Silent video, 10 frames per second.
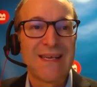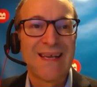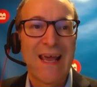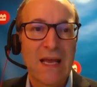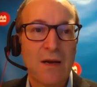In
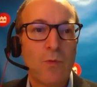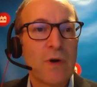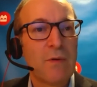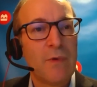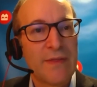Canada,
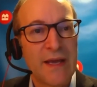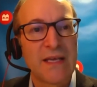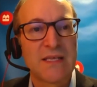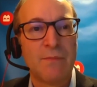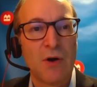we think
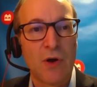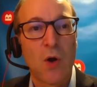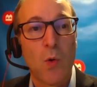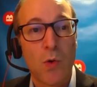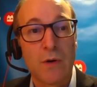it's about a
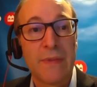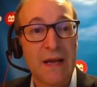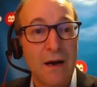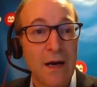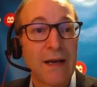quarter
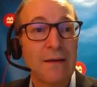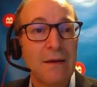behind,